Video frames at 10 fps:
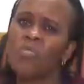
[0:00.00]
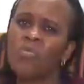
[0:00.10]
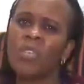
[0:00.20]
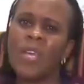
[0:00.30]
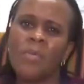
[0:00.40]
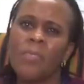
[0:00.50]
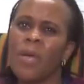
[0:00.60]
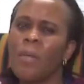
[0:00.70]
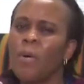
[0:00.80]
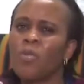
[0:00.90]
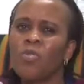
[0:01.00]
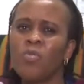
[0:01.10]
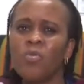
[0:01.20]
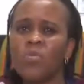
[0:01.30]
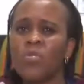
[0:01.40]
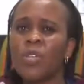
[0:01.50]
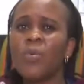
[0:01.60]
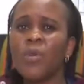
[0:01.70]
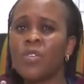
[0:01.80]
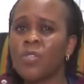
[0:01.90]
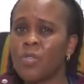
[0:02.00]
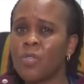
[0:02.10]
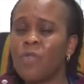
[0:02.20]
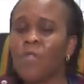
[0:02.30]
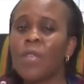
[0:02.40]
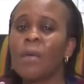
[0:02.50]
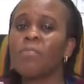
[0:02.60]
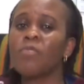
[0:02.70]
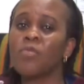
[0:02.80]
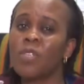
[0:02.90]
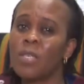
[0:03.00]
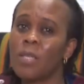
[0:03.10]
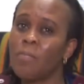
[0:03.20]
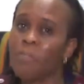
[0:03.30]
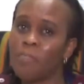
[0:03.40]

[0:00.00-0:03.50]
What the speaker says: used to take me about 2 to 3 weeks for them to see